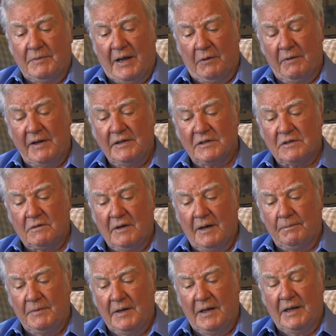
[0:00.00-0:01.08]
I read the
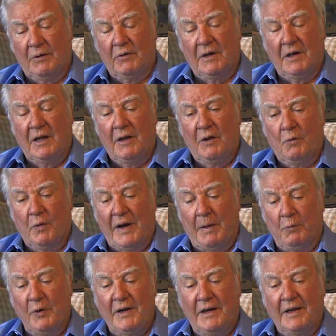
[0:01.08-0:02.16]
script, and when I'm
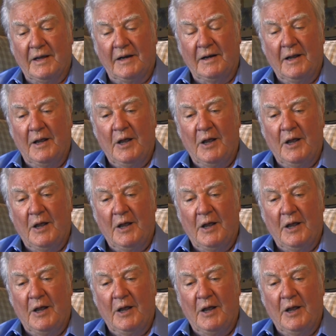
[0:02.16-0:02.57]
reading it,